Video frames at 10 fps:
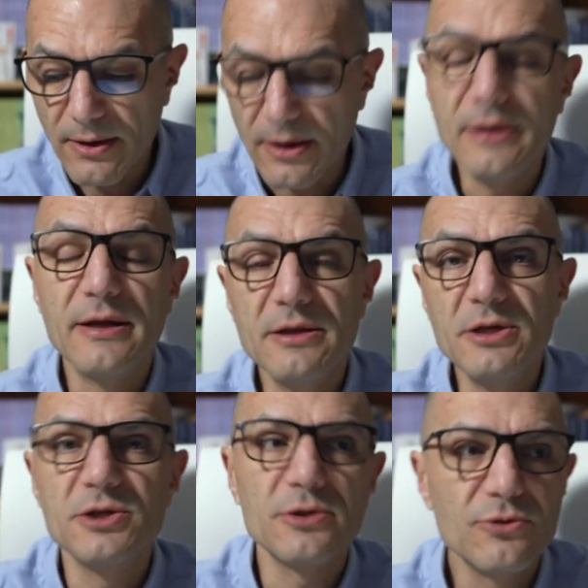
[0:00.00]
in
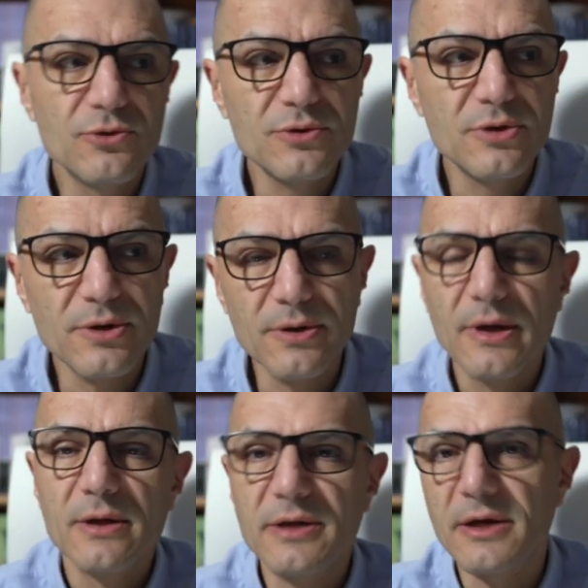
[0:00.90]
addition to
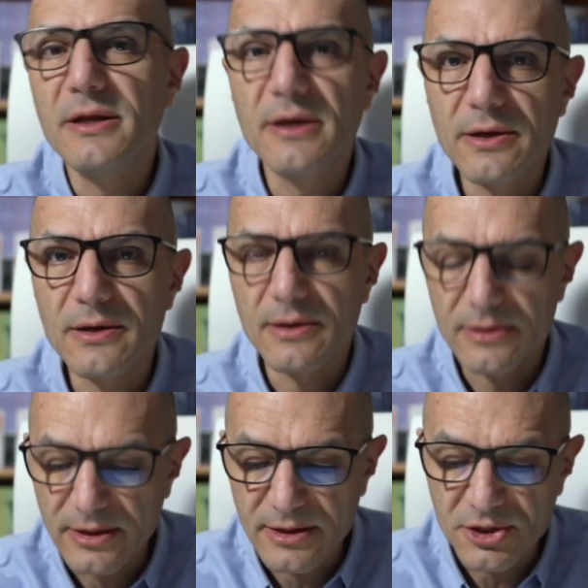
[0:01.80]
the technical
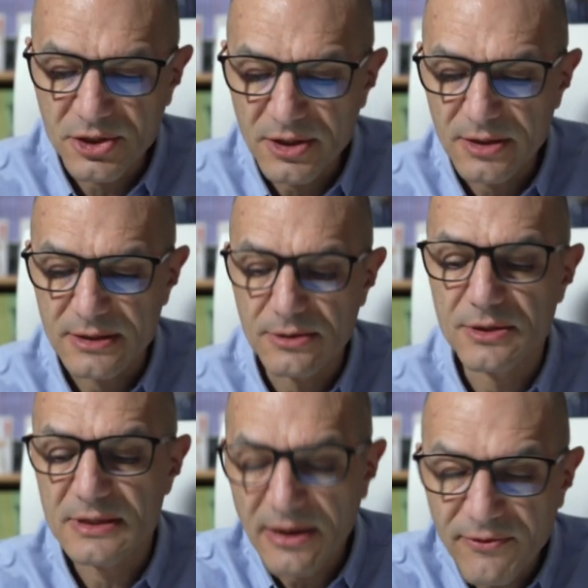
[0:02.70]
data sheets, the
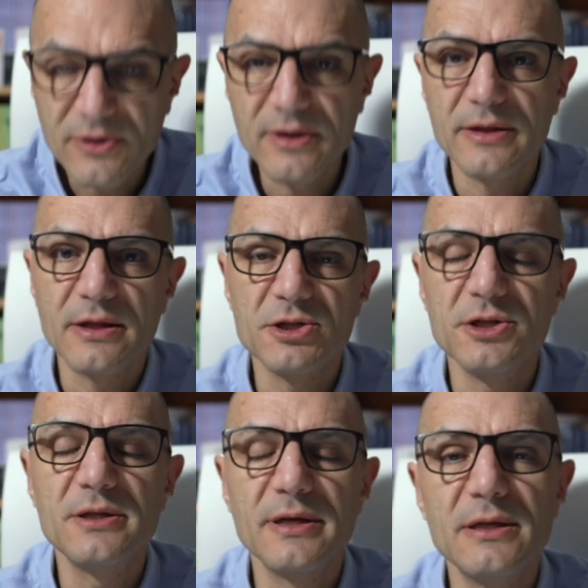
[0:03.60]
safety data
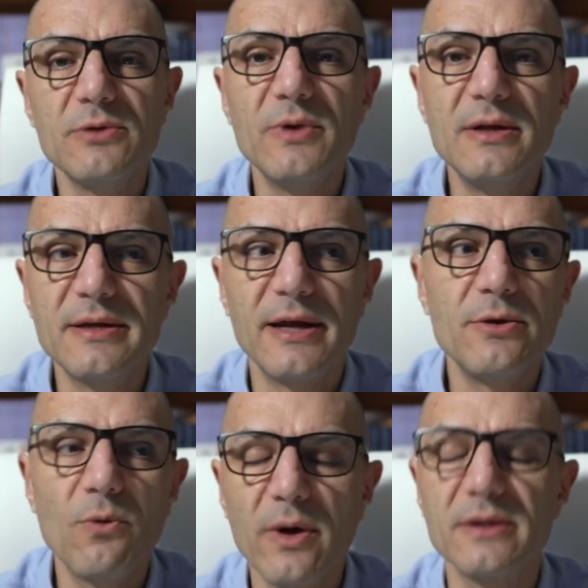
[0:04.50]
sheet, and it will tell
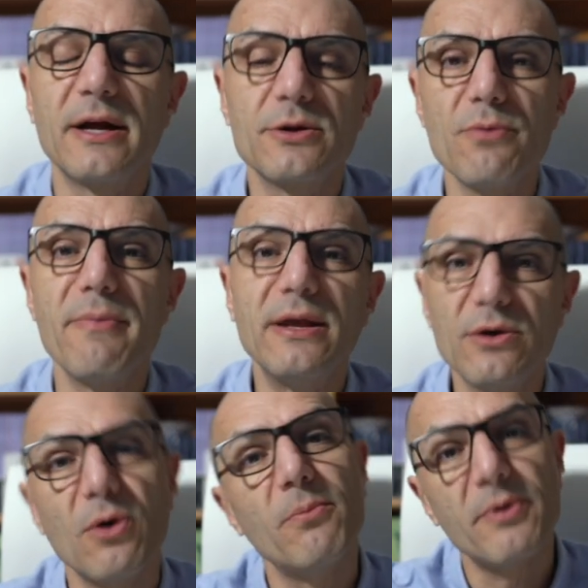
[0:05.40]
you what are the main
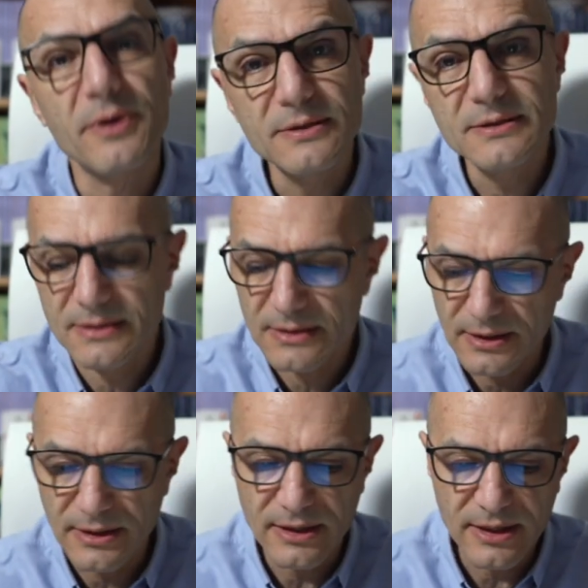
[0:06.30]
components
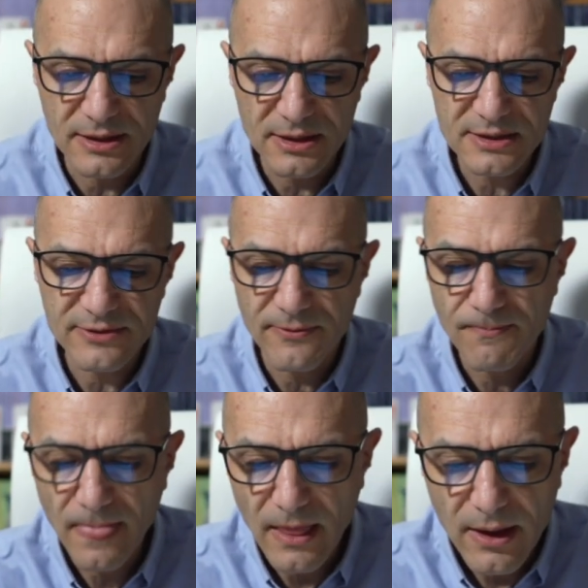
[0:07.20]
in the adhesive.
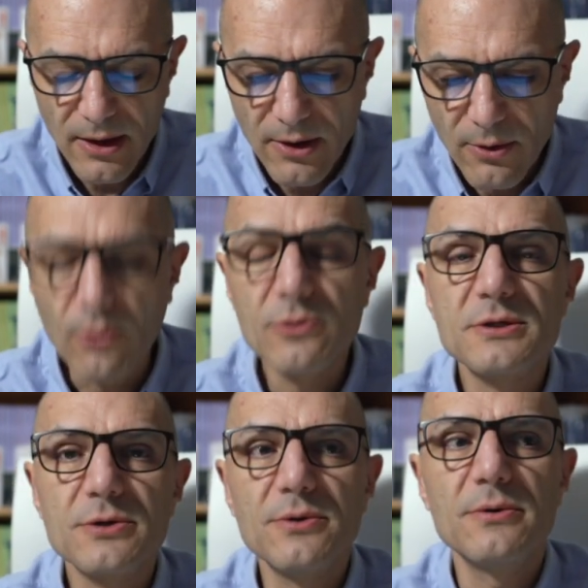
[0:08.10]

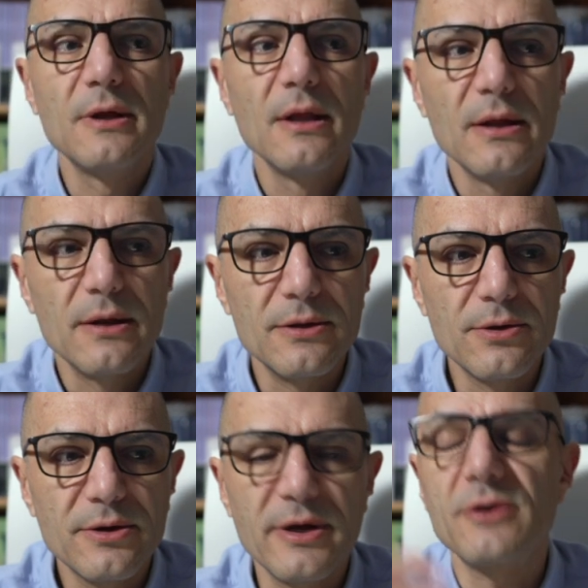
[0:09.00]
Also,
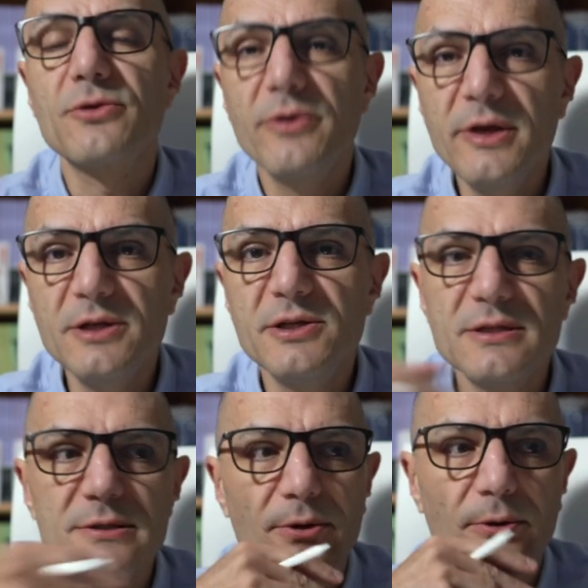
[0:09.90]
the
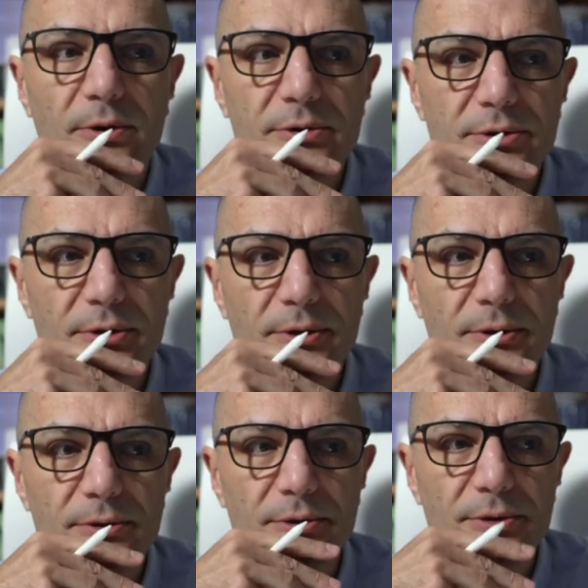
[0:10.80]
cartridges or
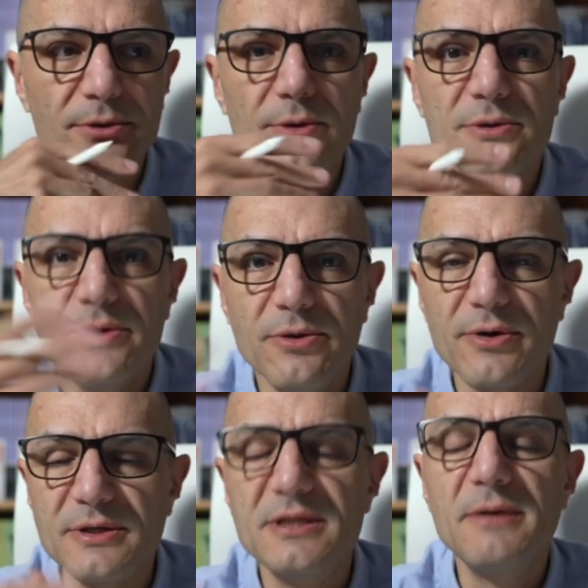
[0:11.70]
the
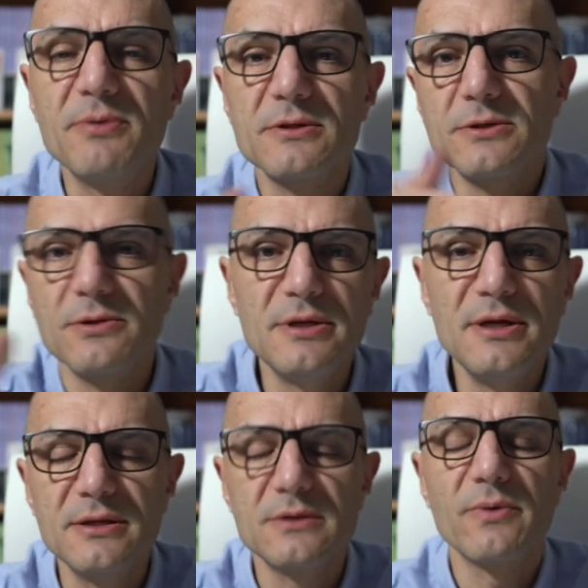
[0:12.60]
recipients, the
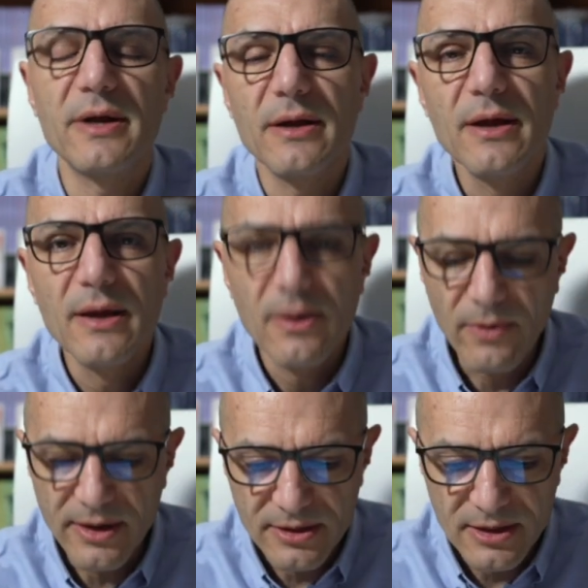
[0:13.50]
tins where
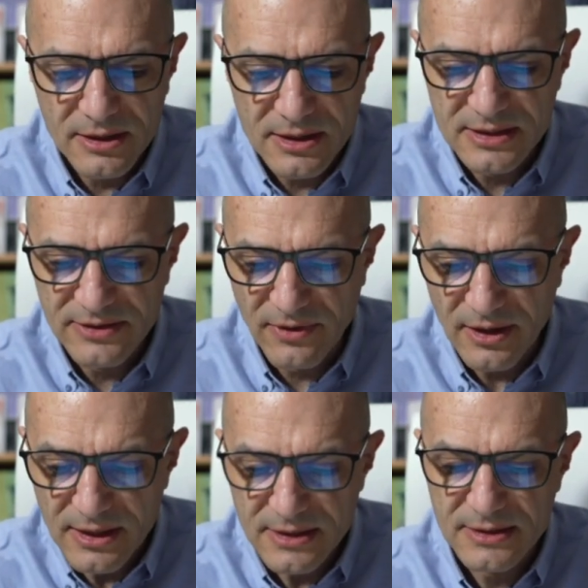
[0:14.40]
the adhesive
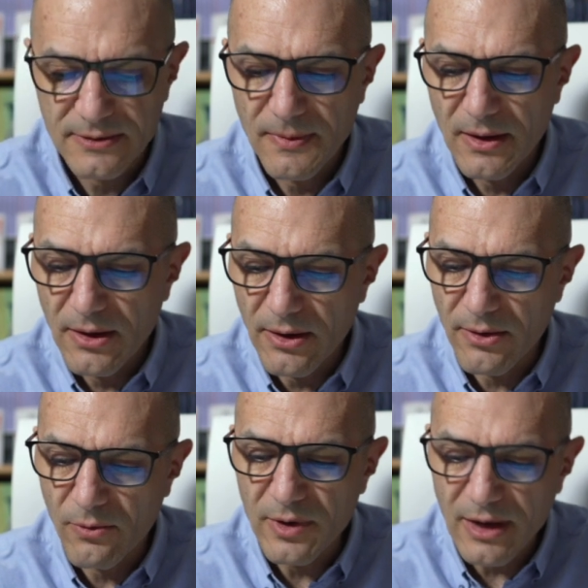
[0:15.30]
is,
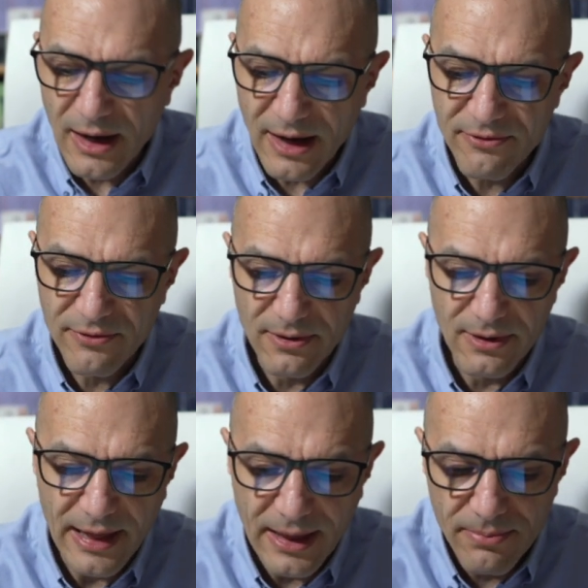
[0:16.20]
will have
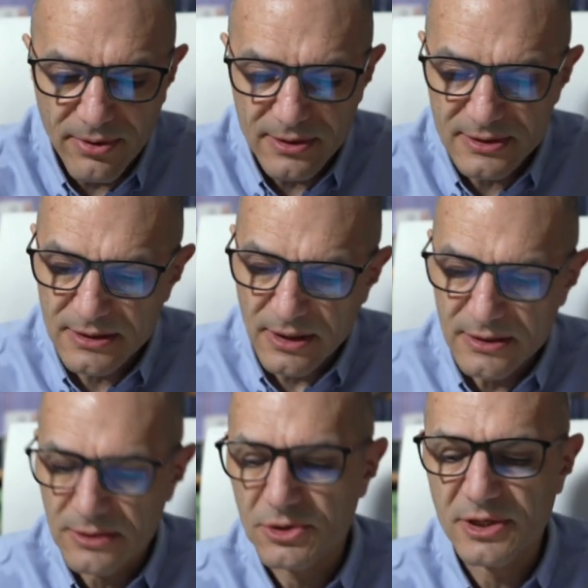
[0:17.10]
labels
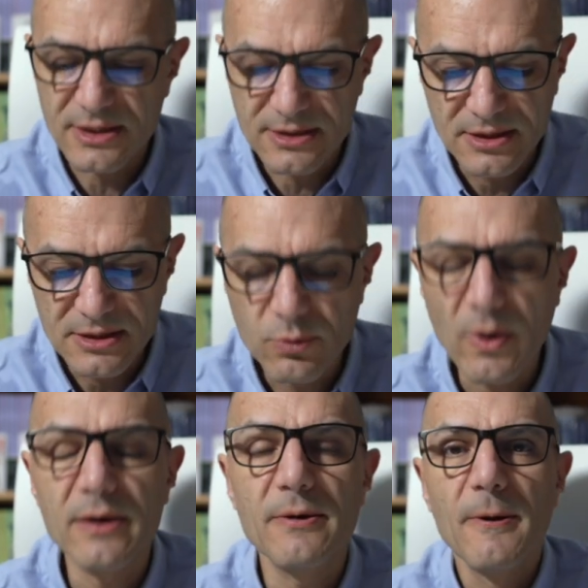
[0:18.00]
such as this
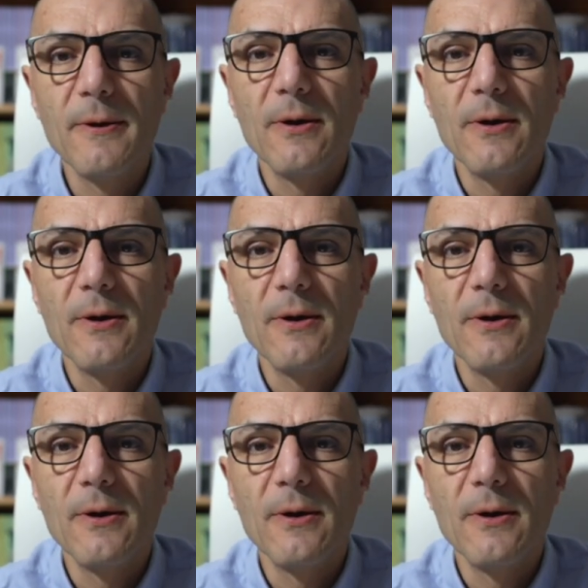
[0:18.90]
one,